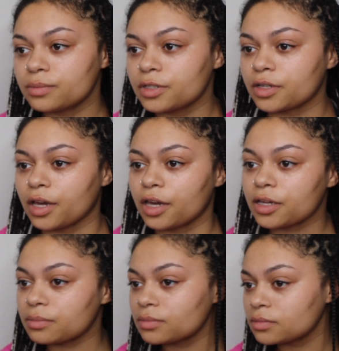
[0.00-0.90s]

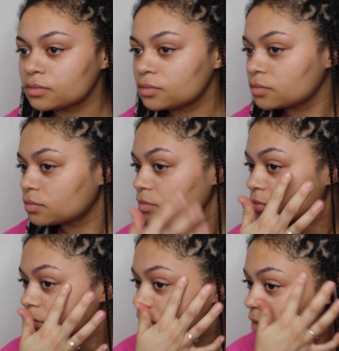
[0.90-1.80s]
Okay.
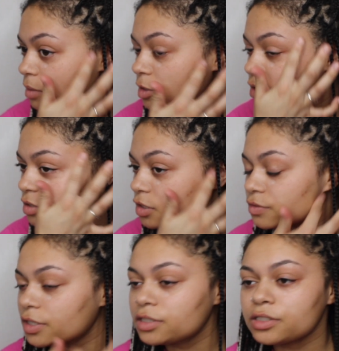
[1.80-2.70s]
I mean, so
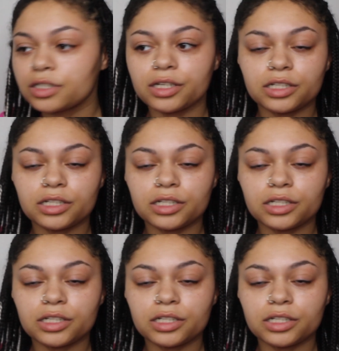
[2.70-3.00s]
far so good.